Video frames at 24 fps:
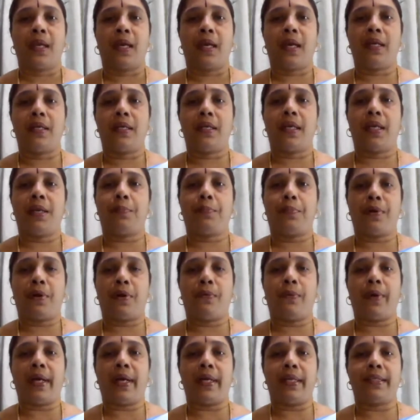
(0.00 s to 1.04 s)
and it
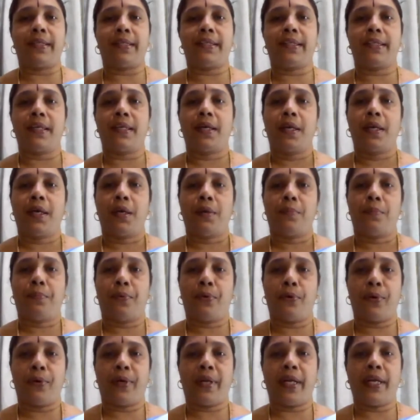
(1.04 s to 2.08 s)
provides
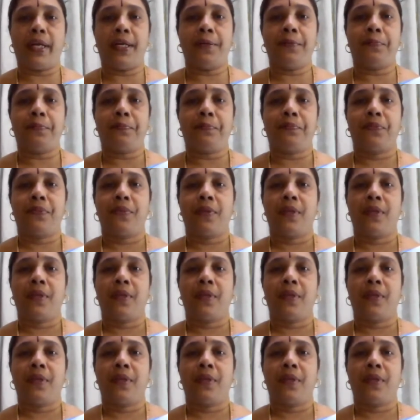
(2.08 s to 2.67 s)
protein,